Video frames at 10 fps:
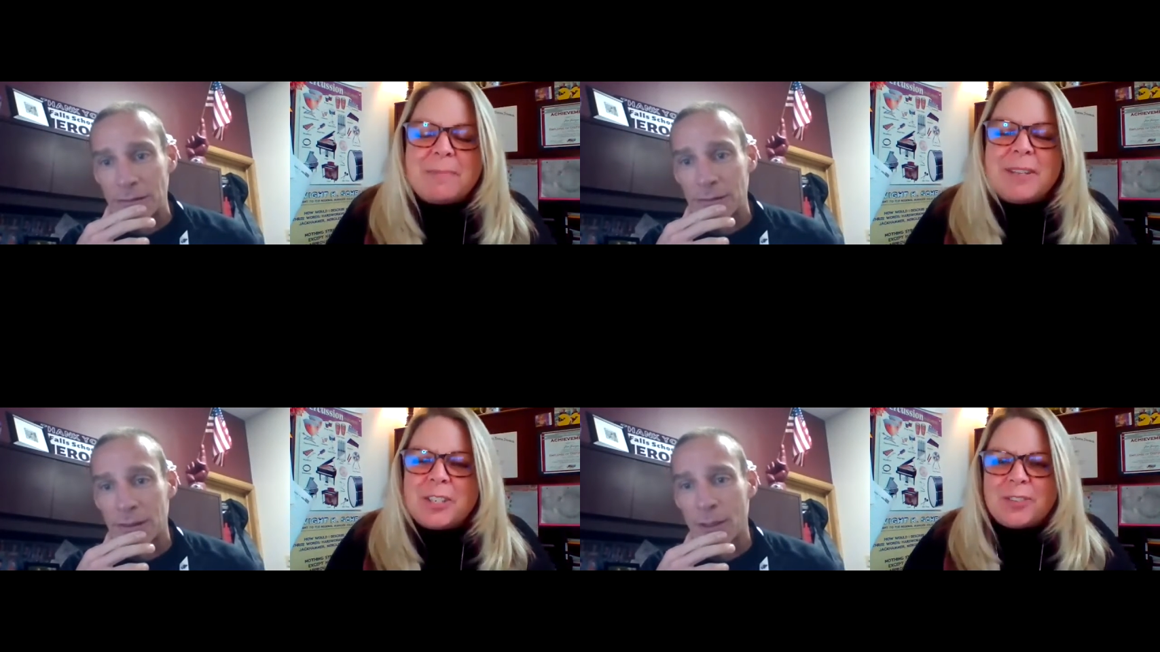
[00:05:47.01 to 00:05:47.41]

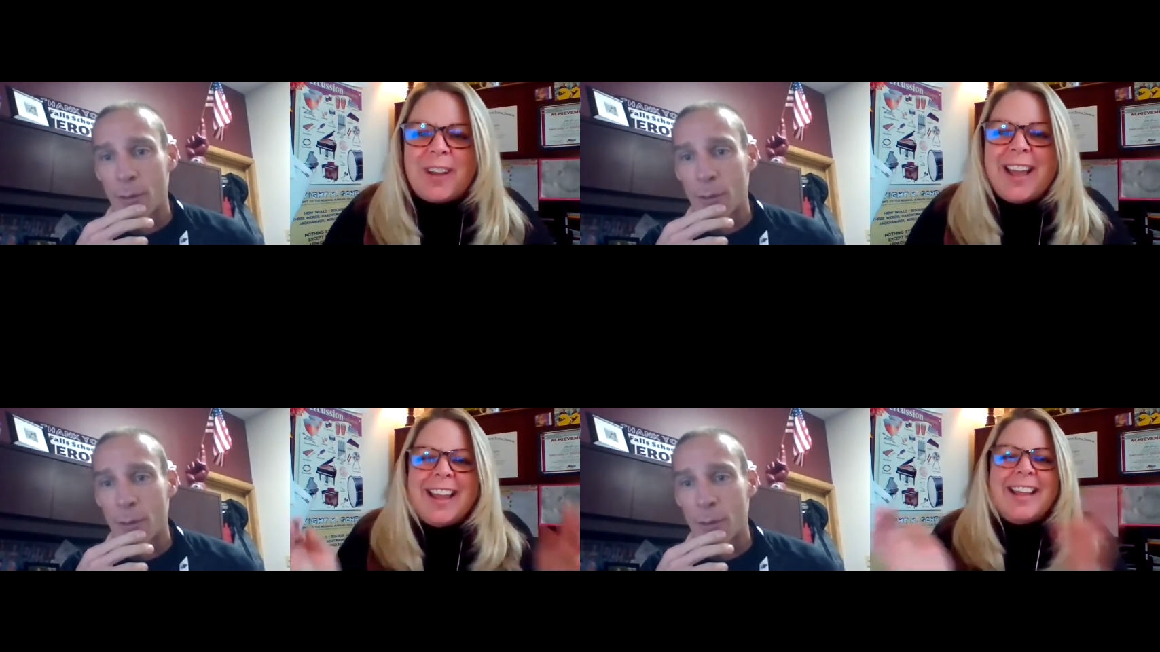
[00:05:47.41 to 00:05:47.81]
Speaker 1: it was
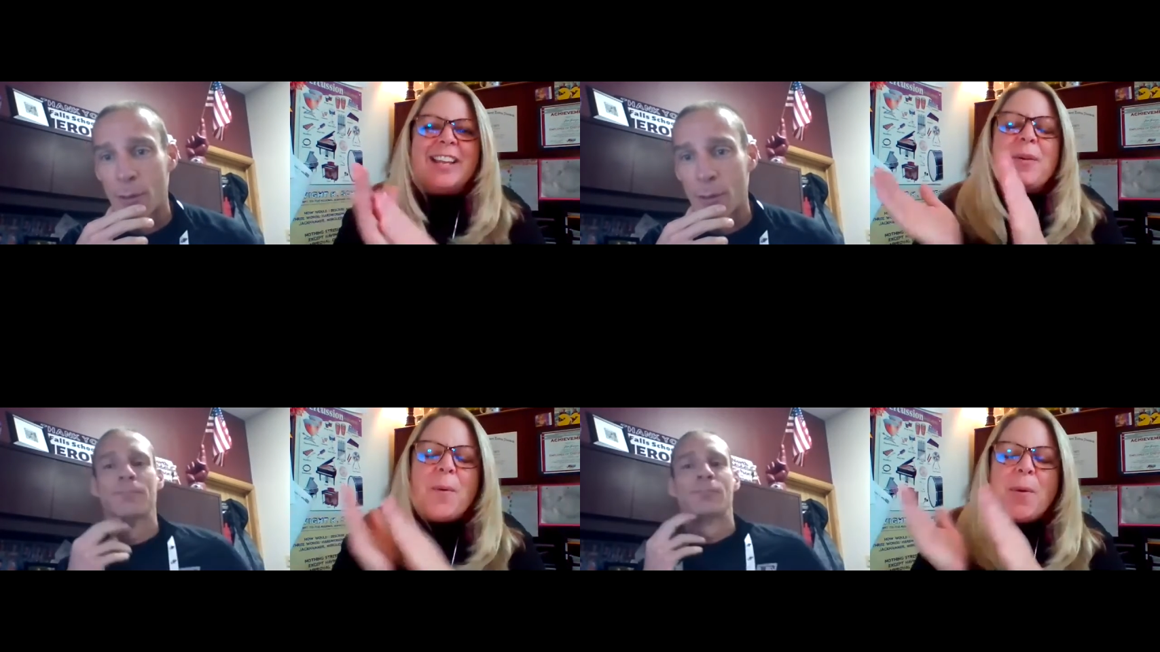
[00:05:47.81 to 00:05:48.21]
Miss
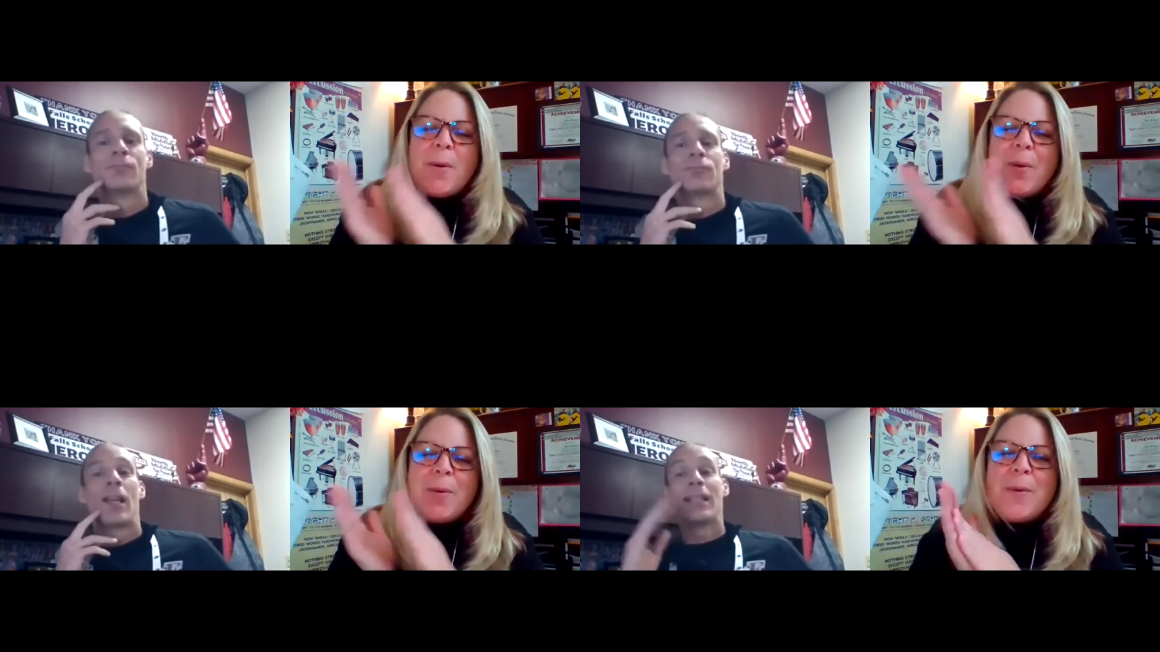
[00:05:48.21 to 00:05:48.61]
Shrank.
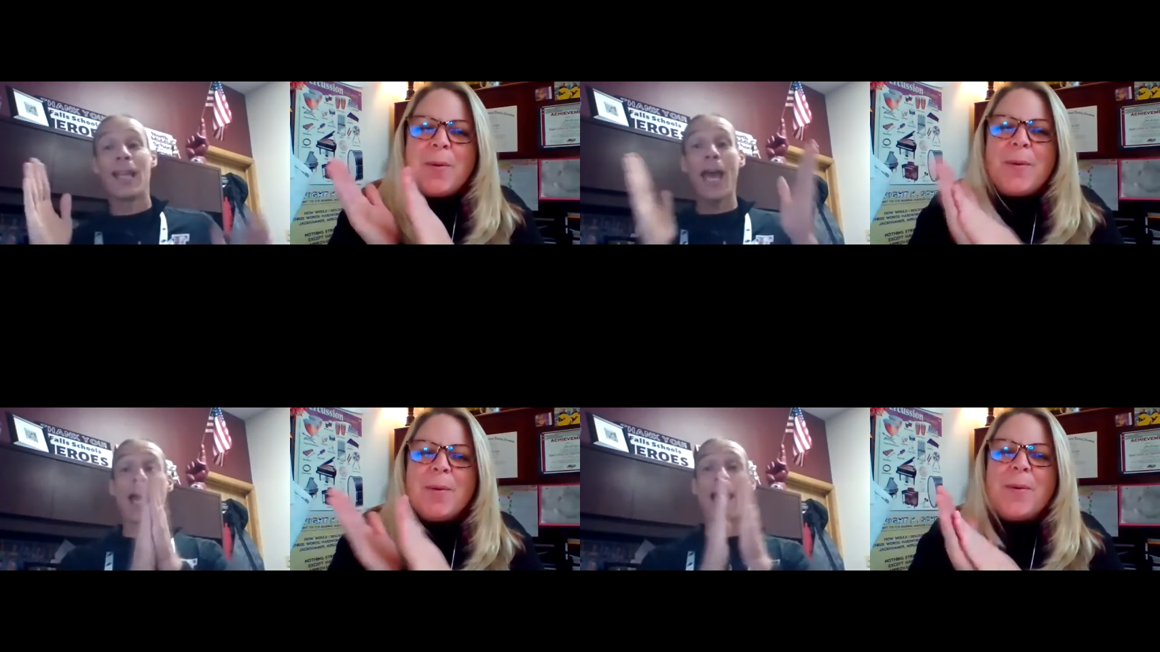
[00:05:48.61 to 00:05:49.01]

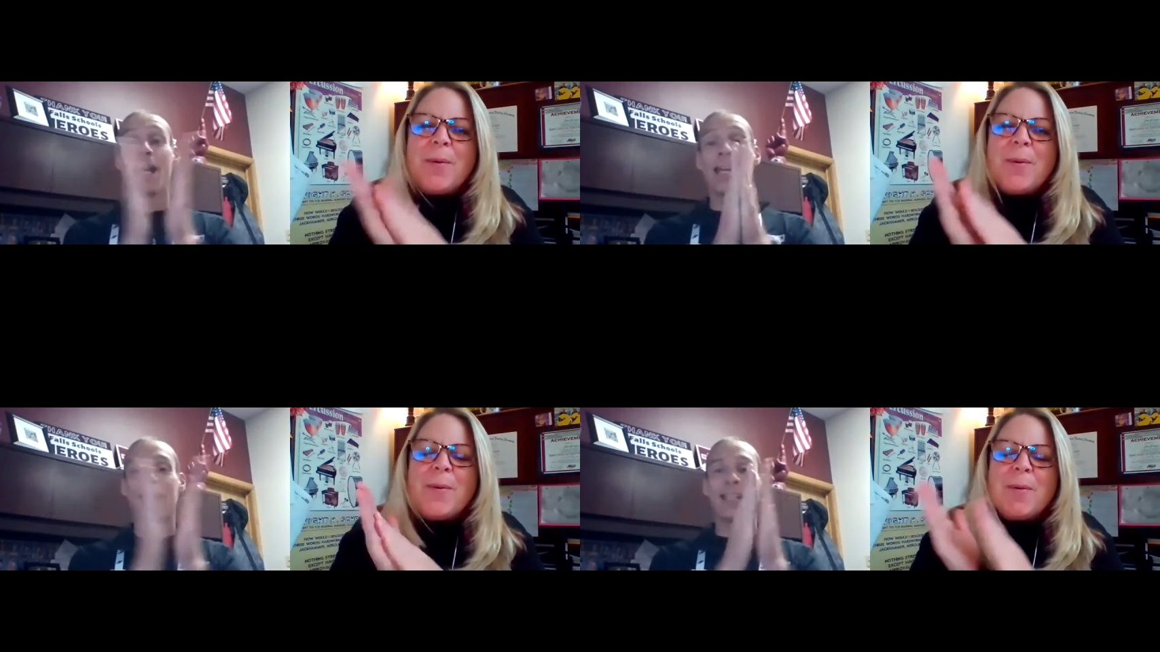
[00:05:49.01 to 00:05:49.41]

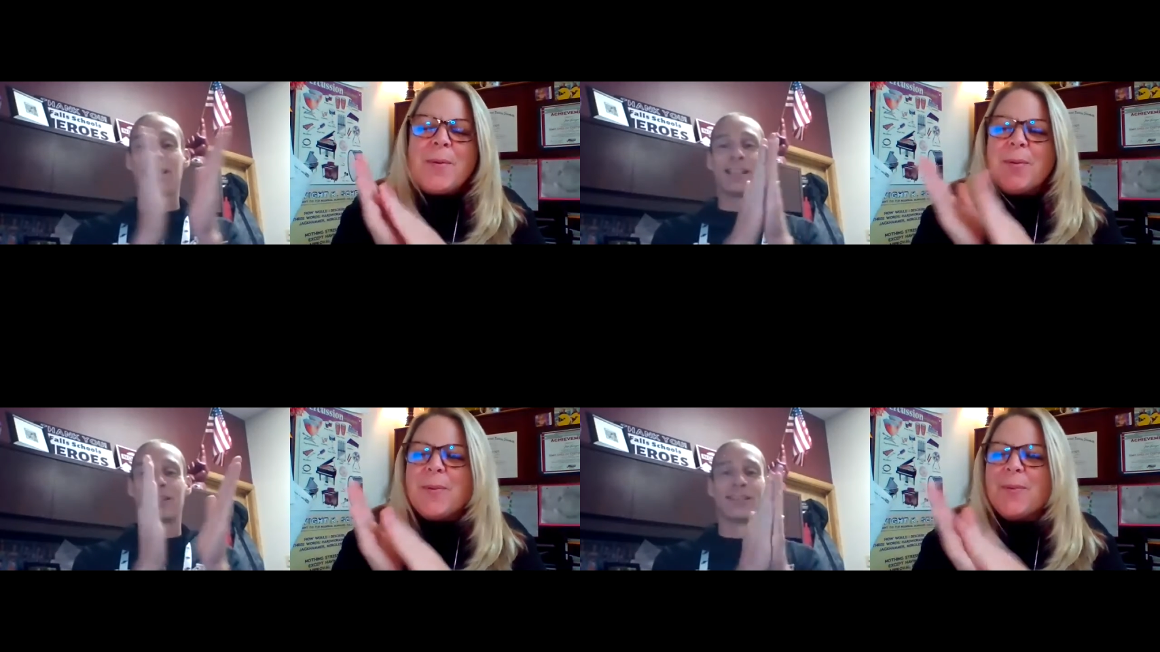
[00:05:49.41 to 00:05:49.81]

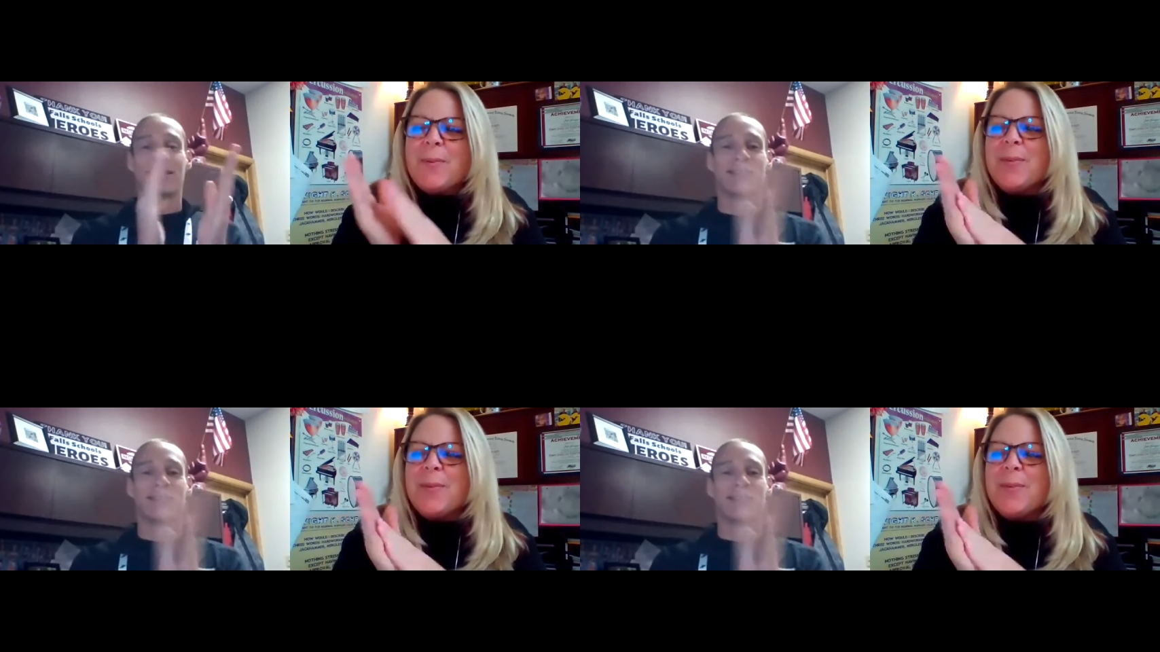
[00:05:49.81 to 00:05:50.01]
Yay!